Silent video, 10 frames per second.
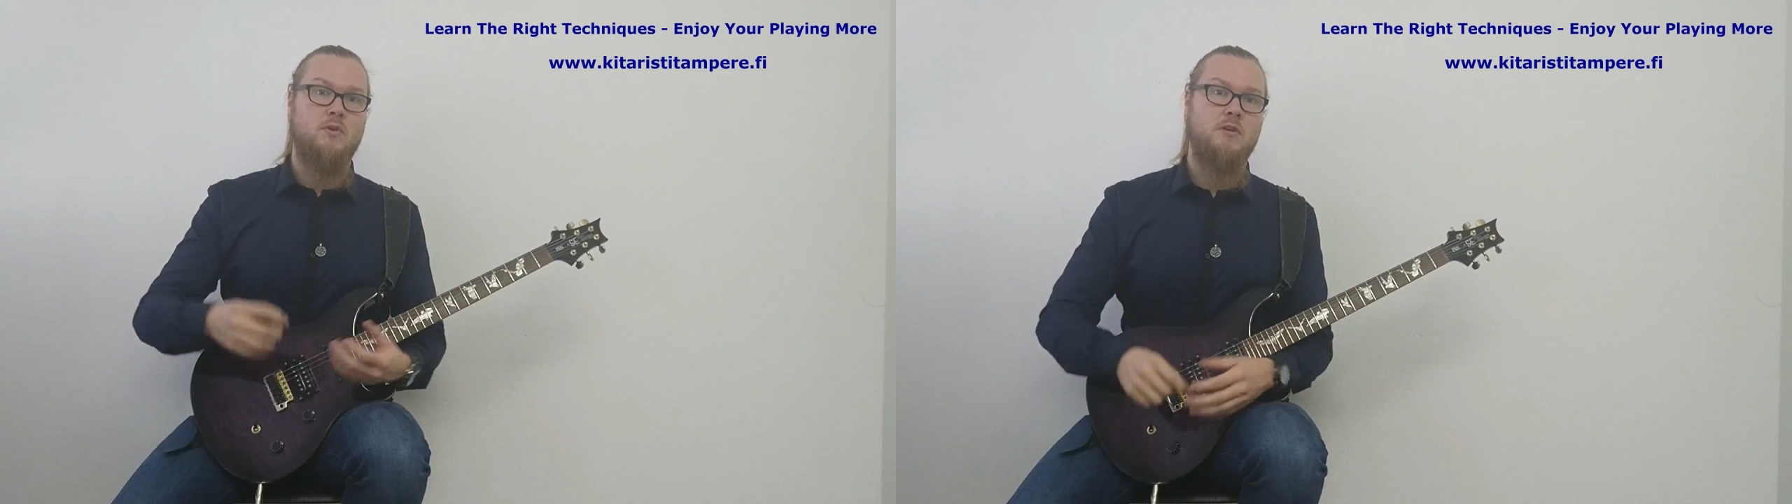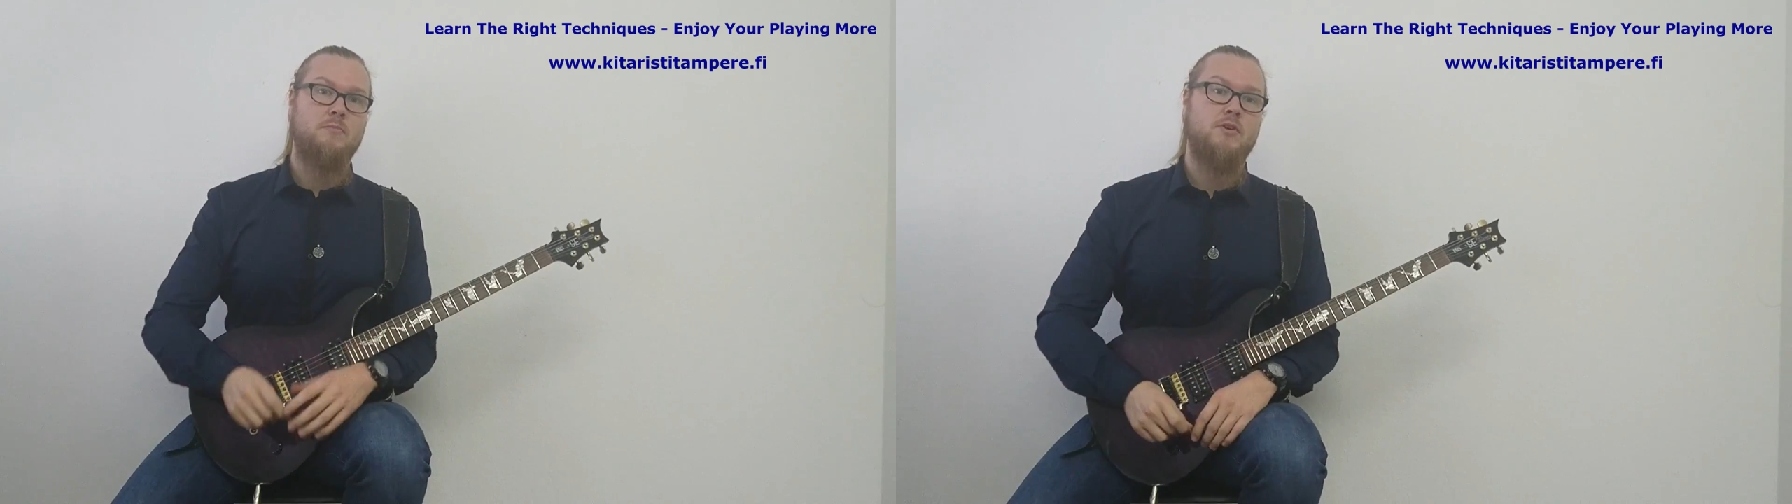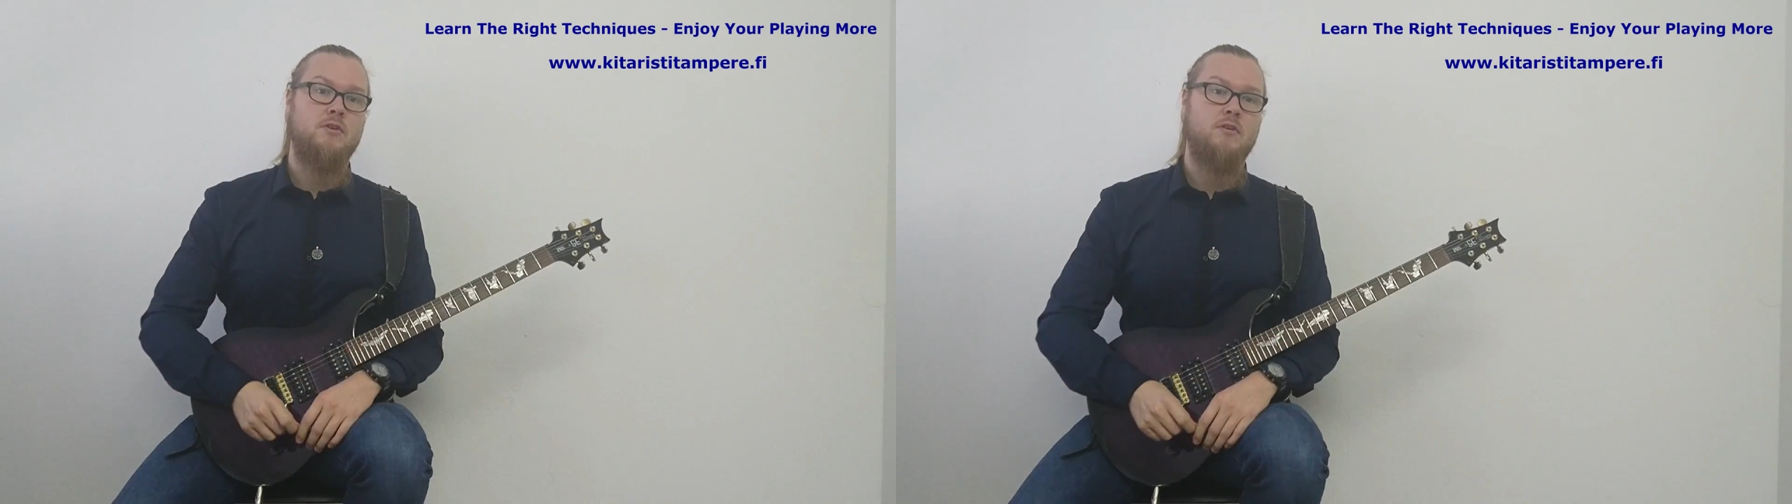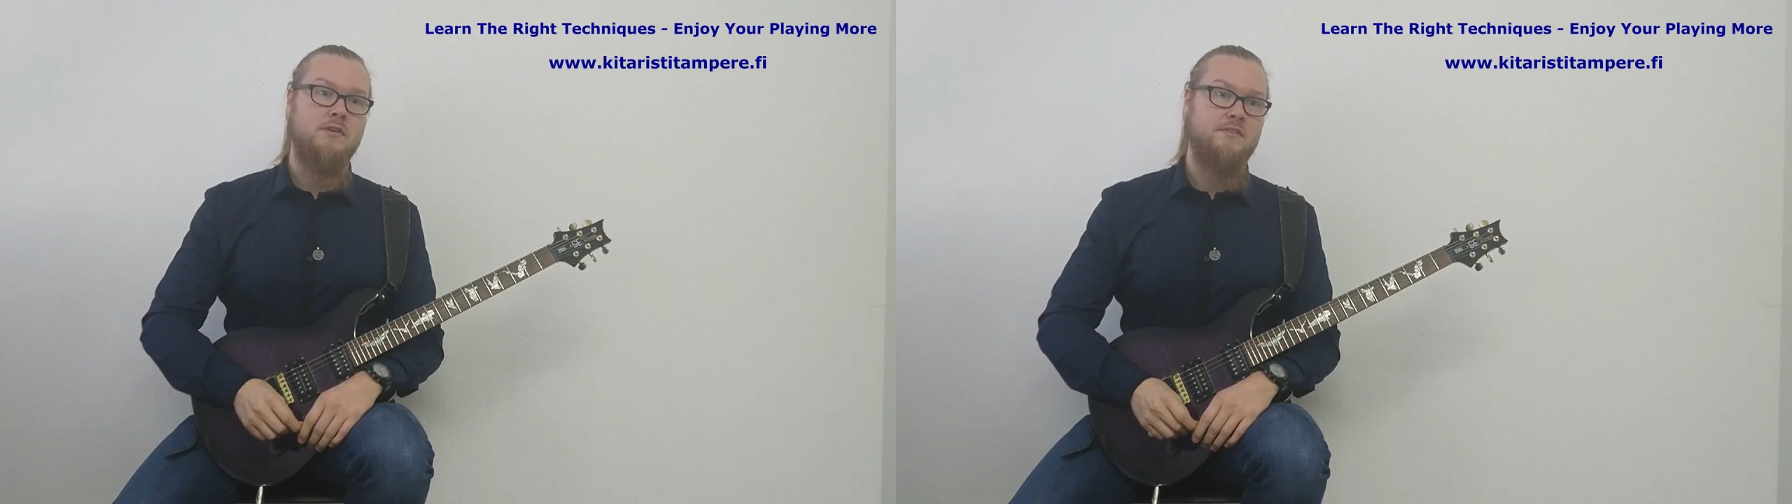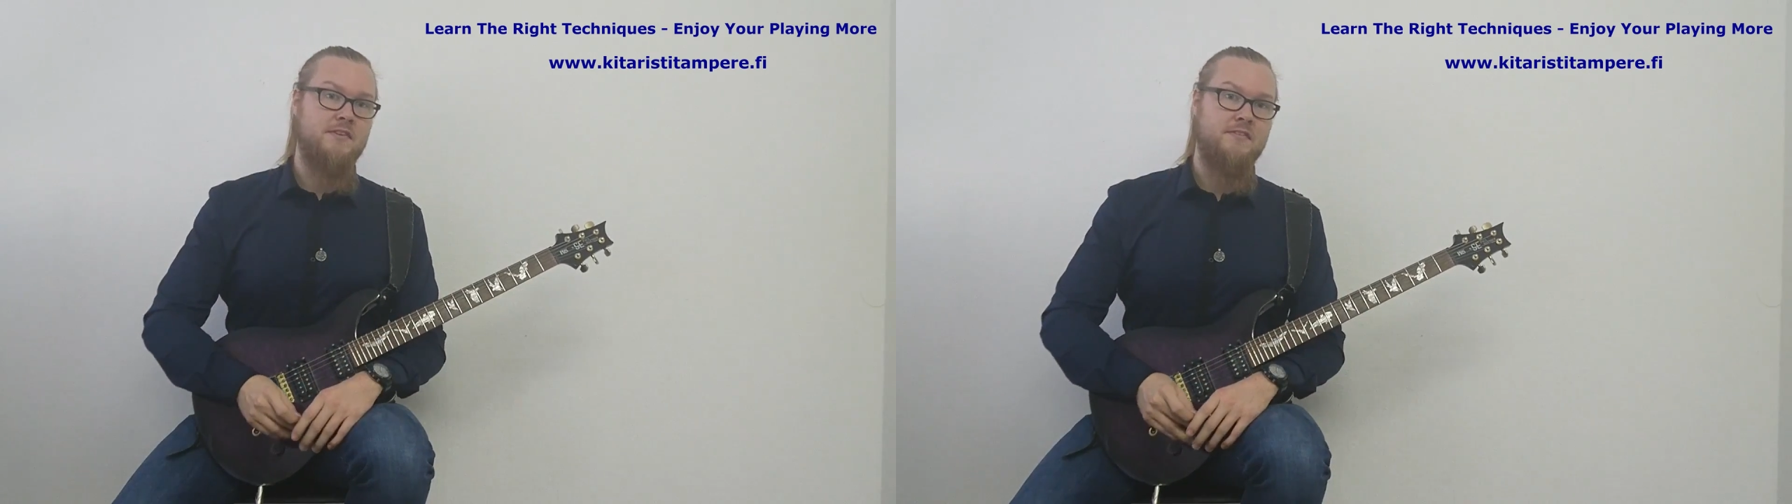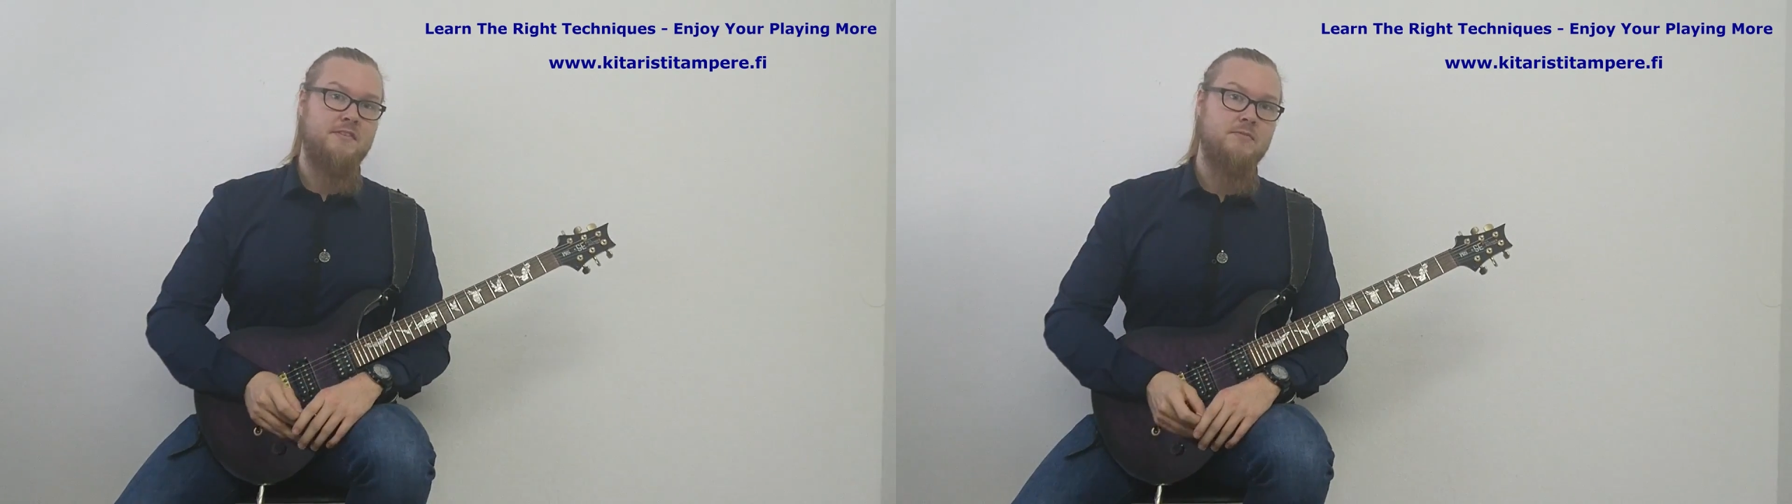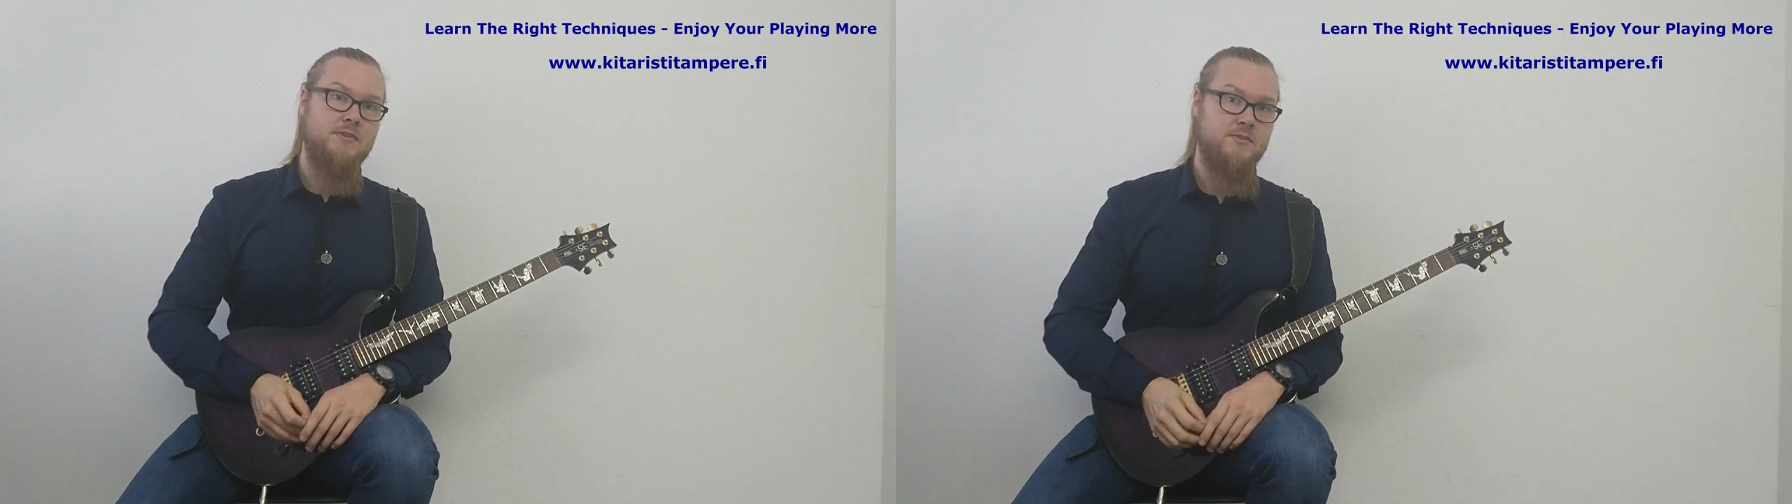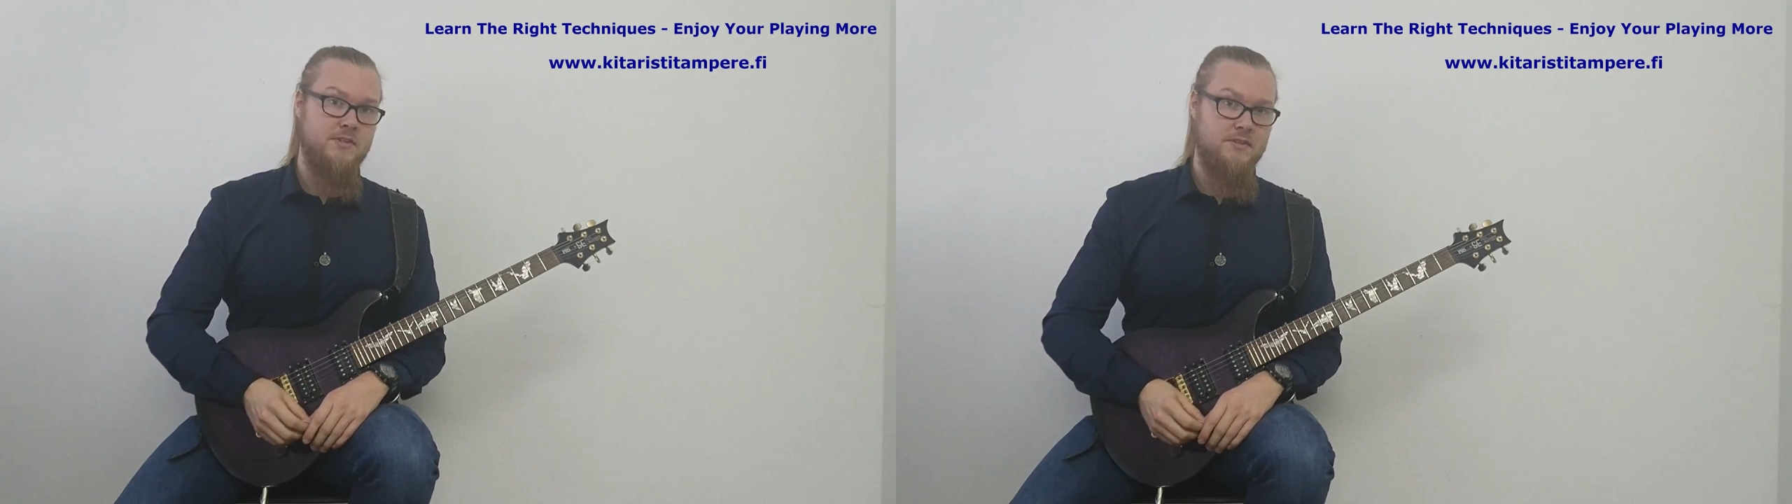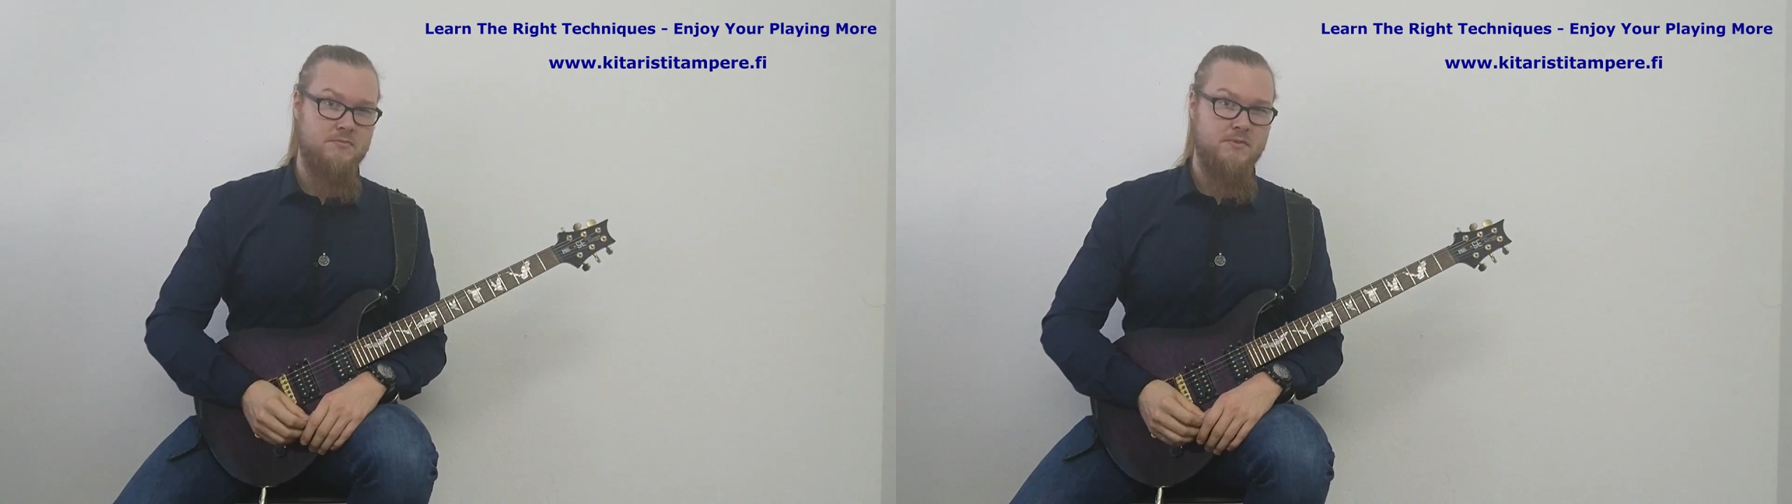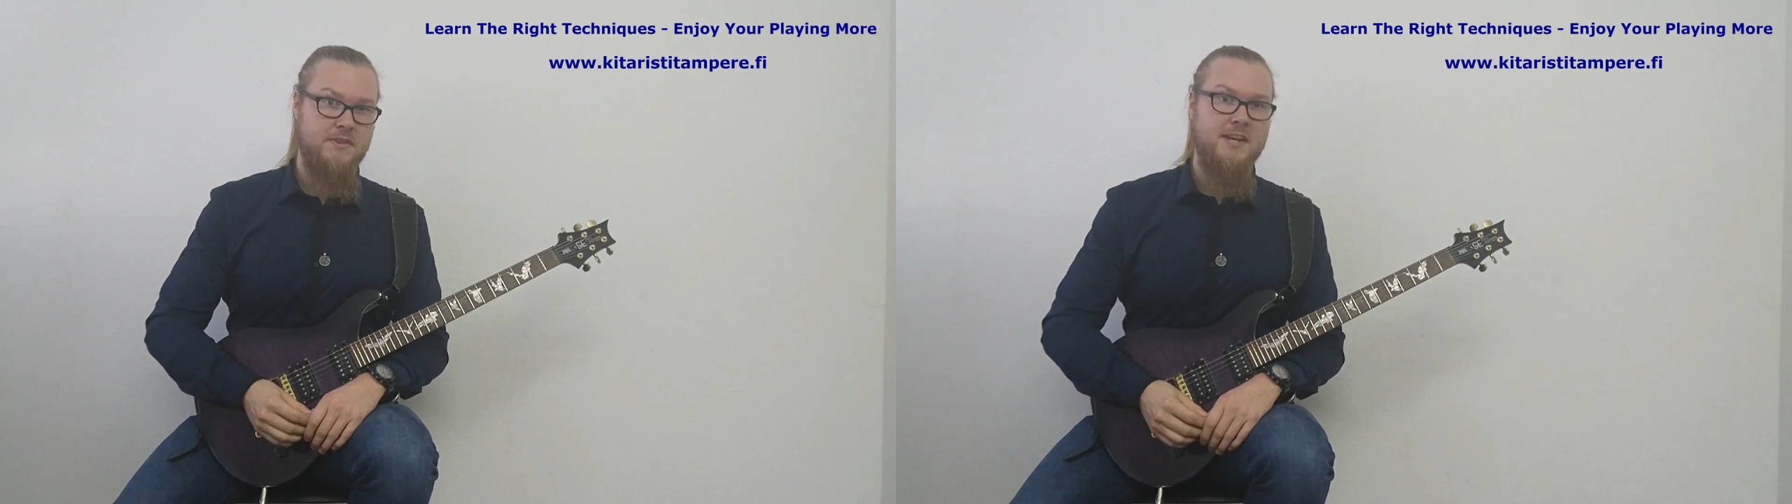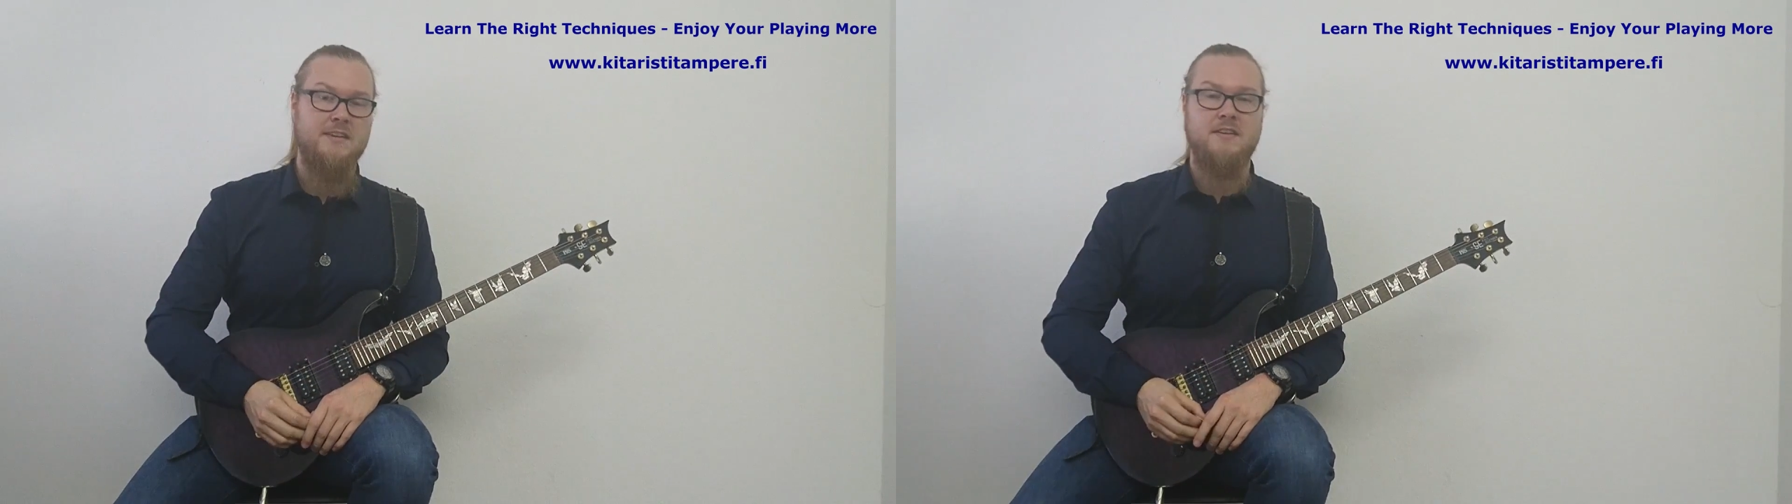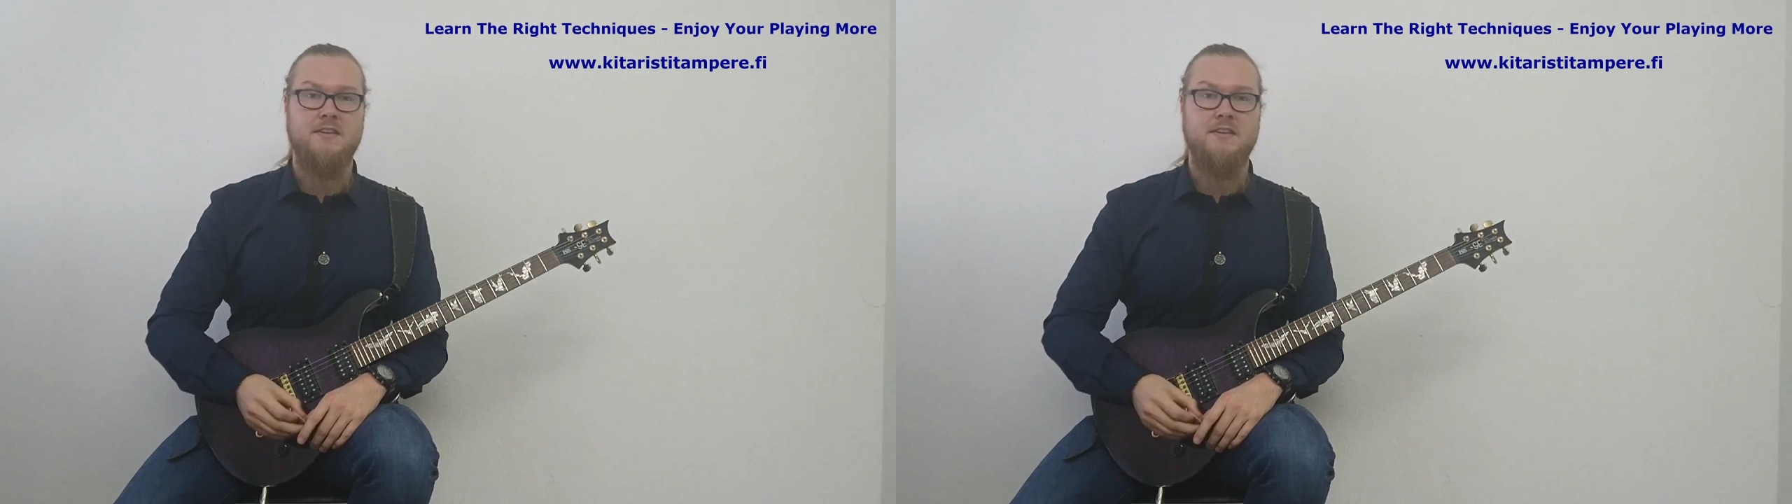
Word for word: more and more chords and see what you can do with that.